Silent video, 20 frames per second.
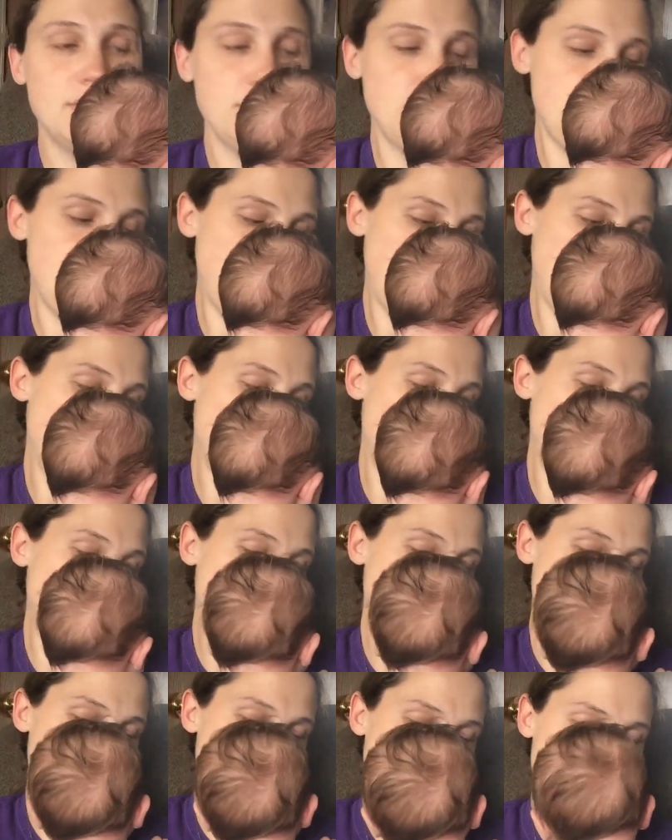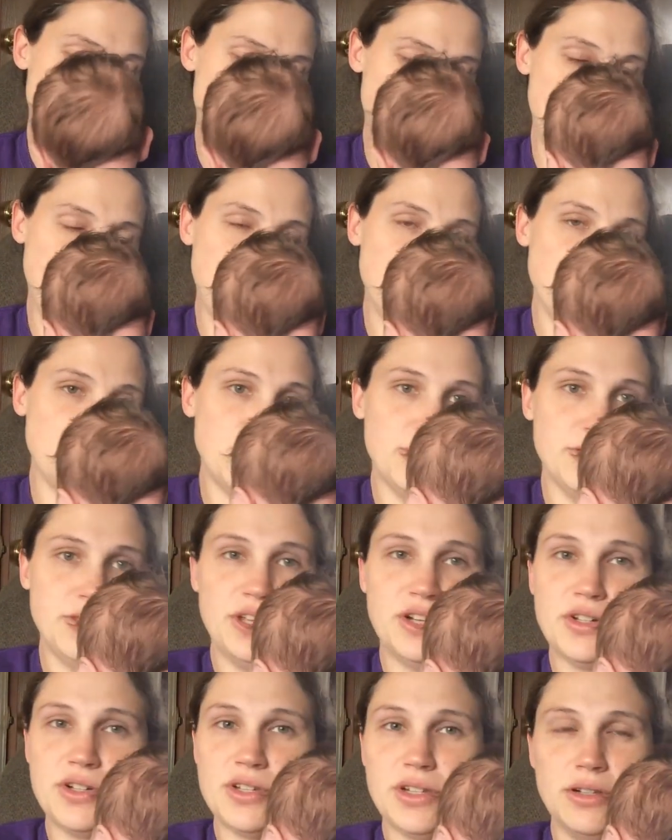Oh, excuse you.
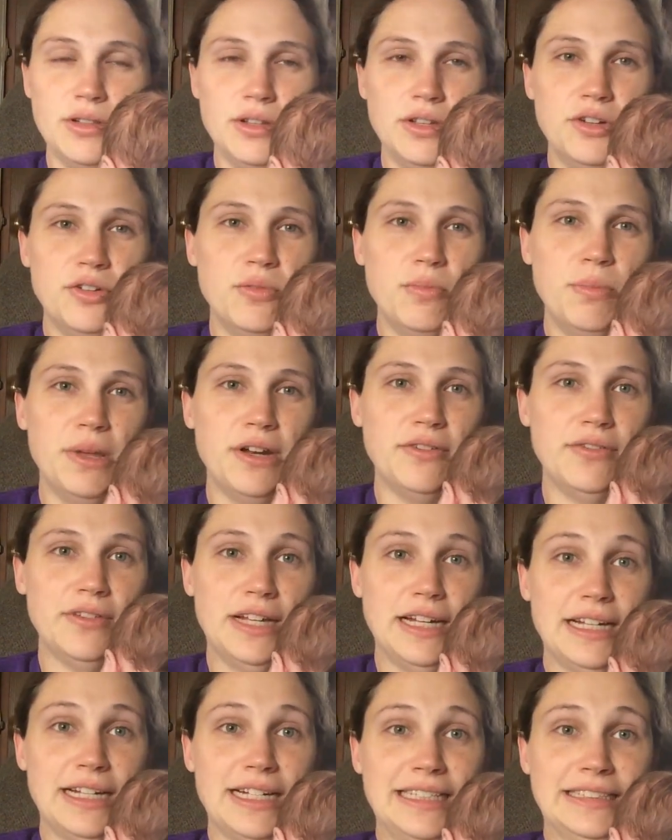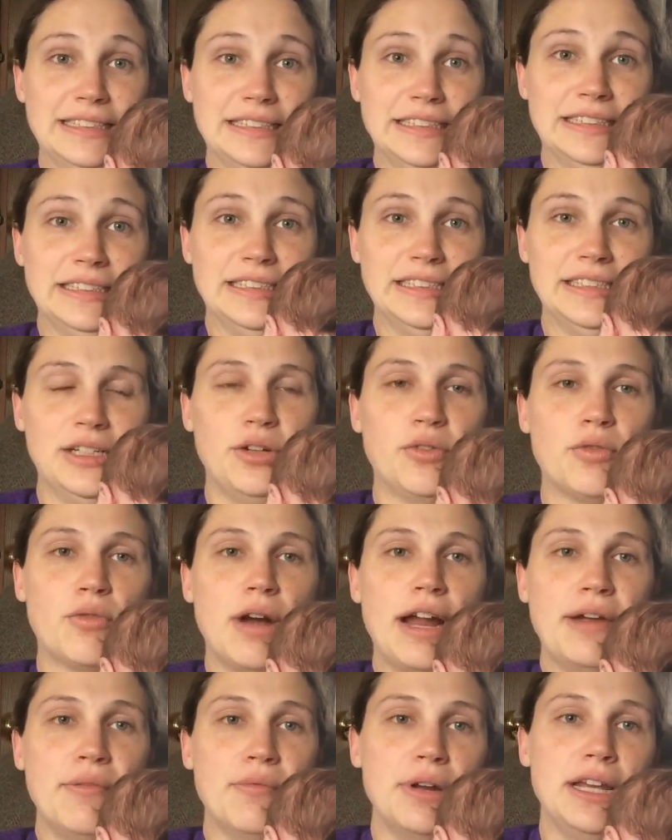There's a little bit of like a
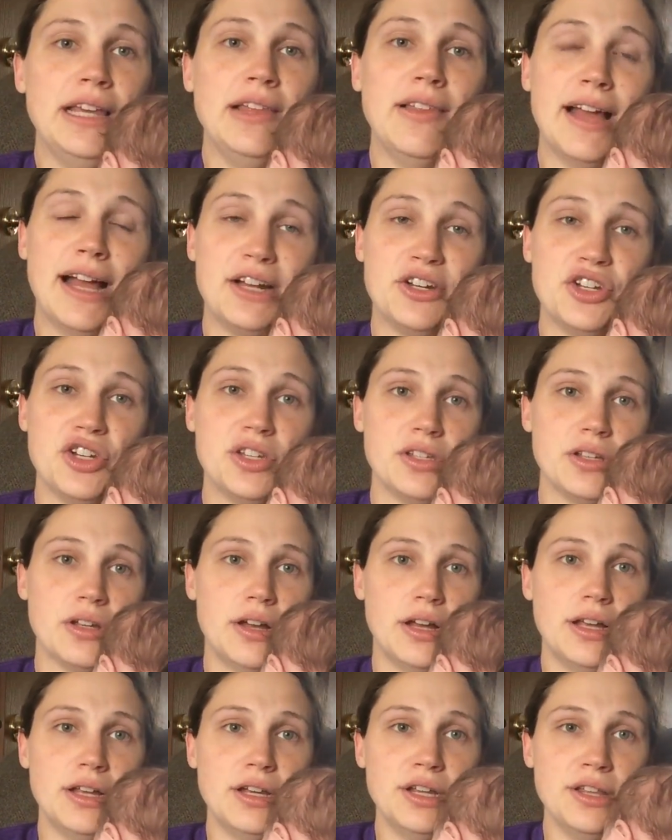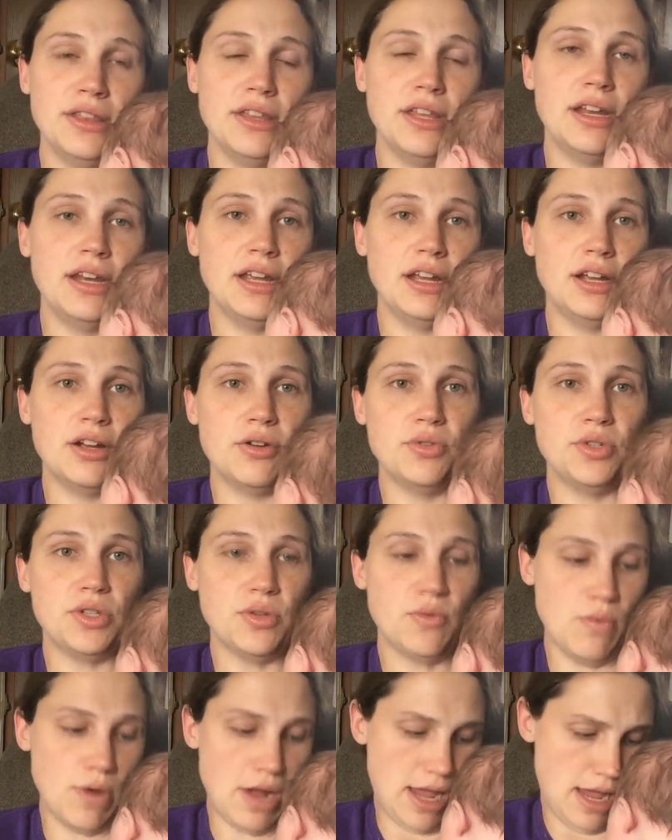right when he latches on, and then it goes
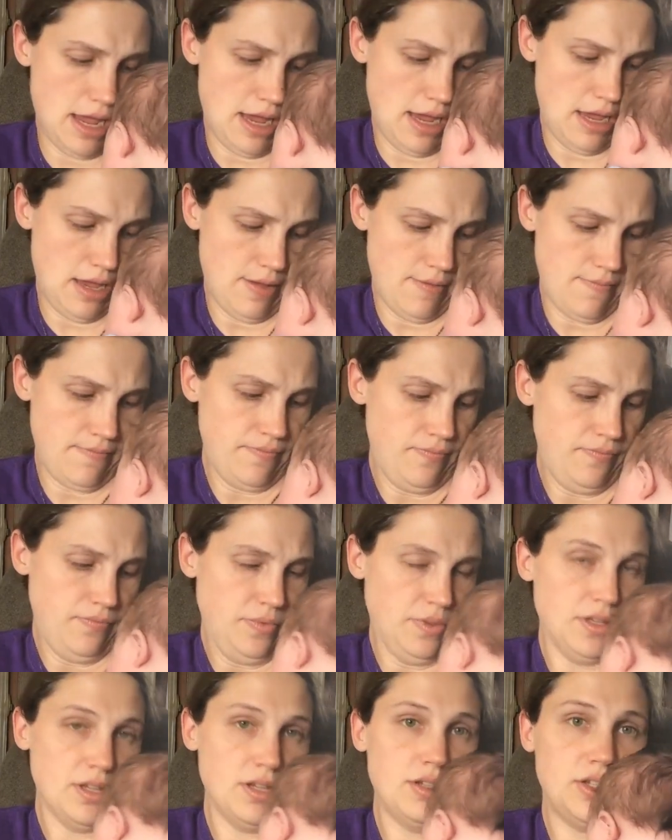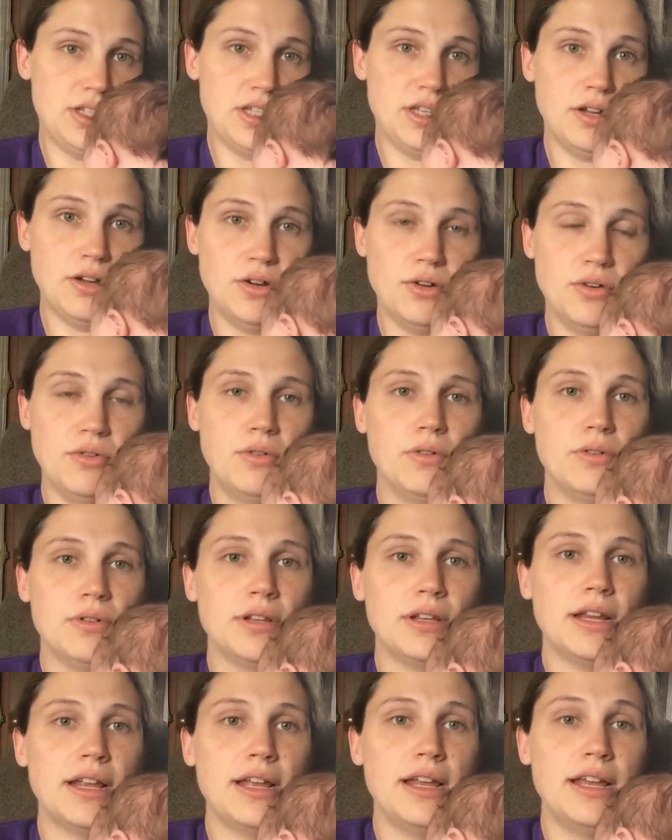away. So
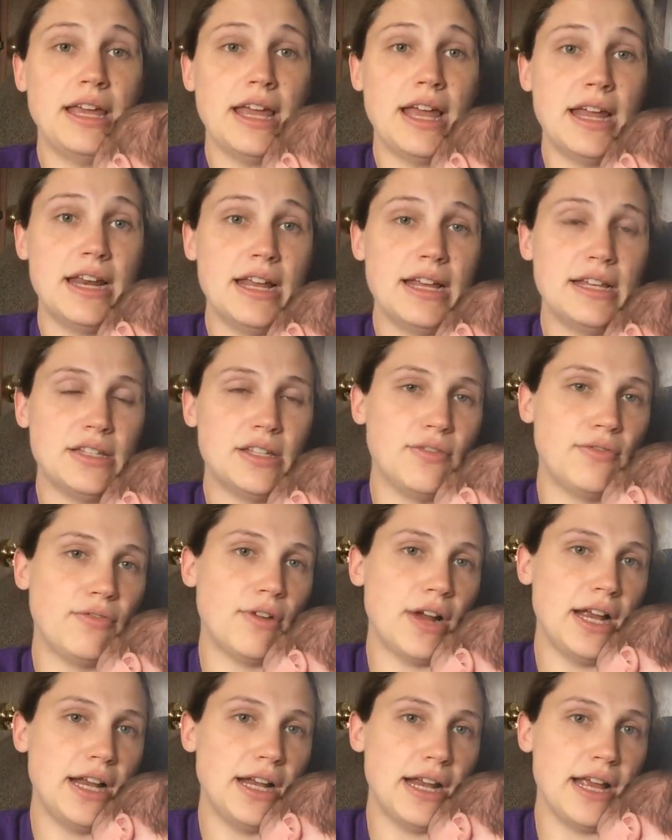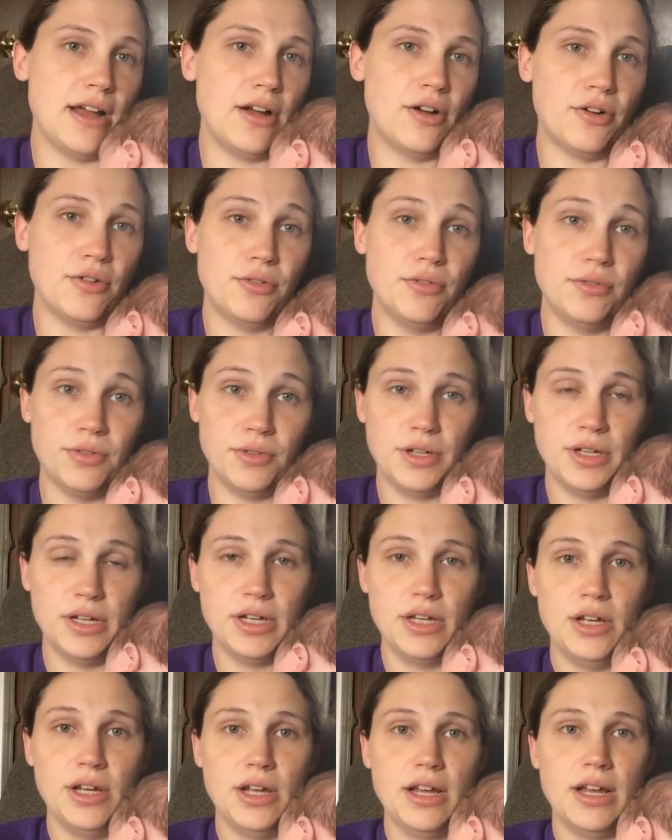again, as of right now,
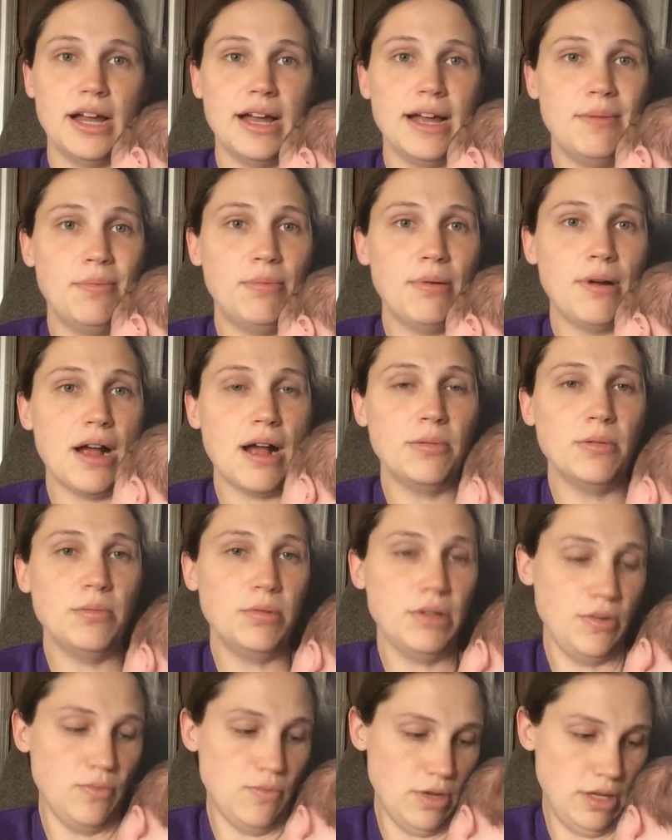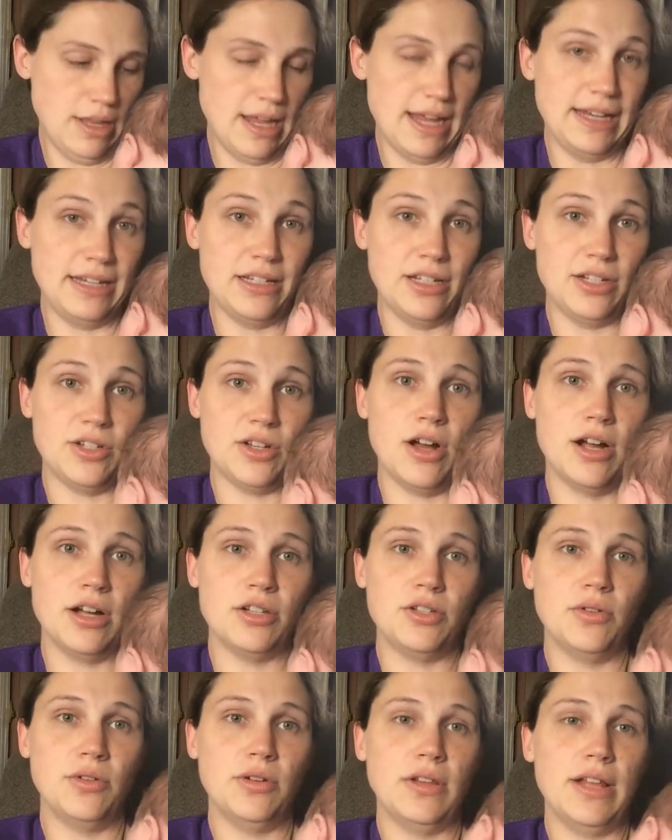I probably would like to
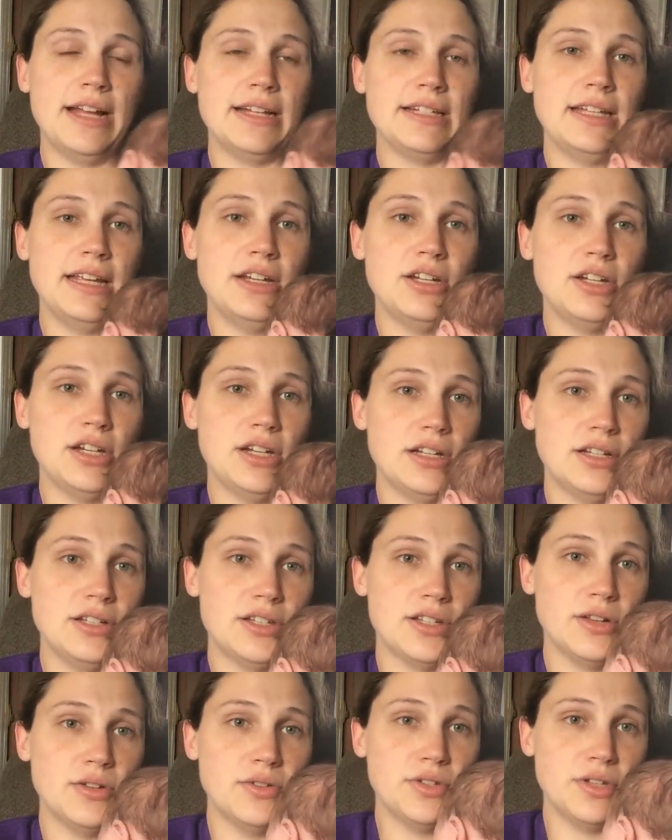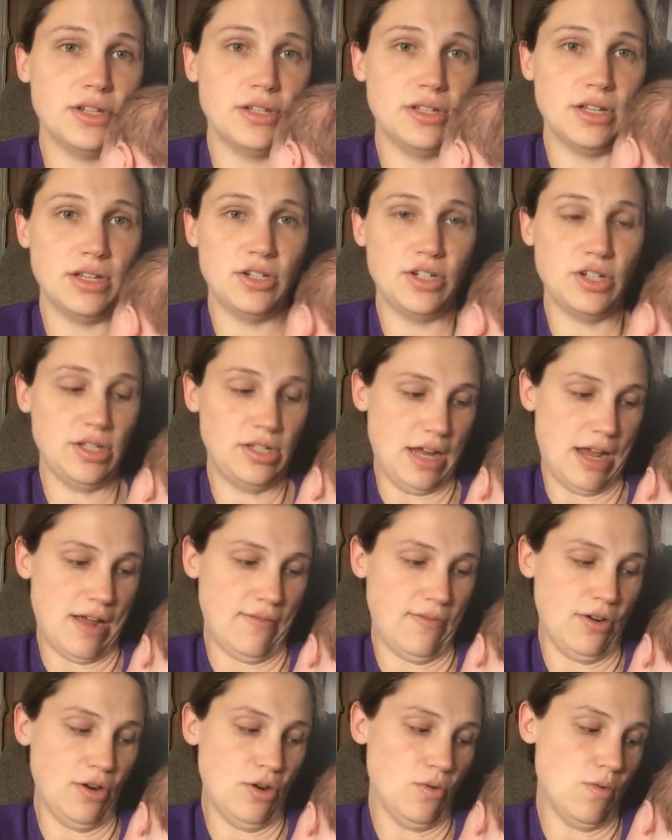talk to a lactation consultant and just
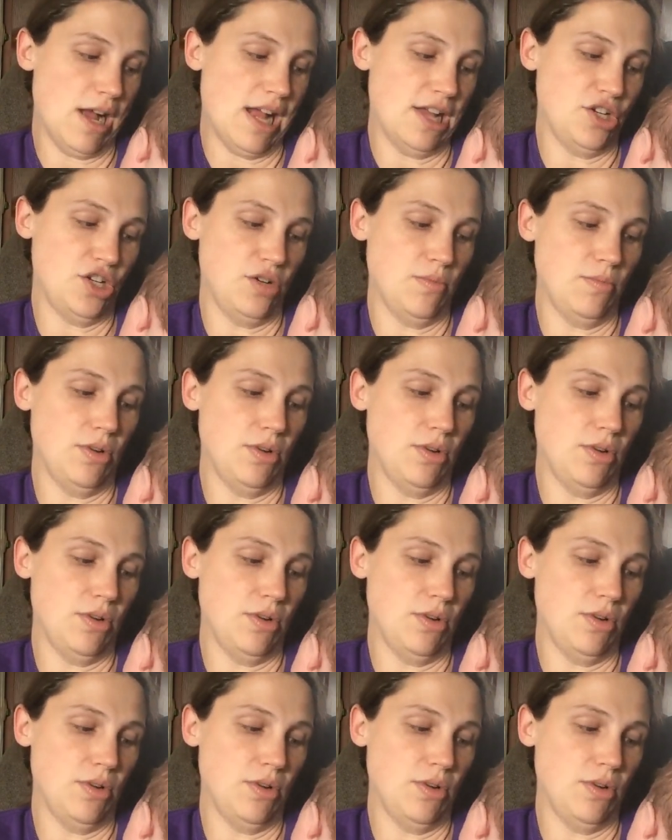have her watch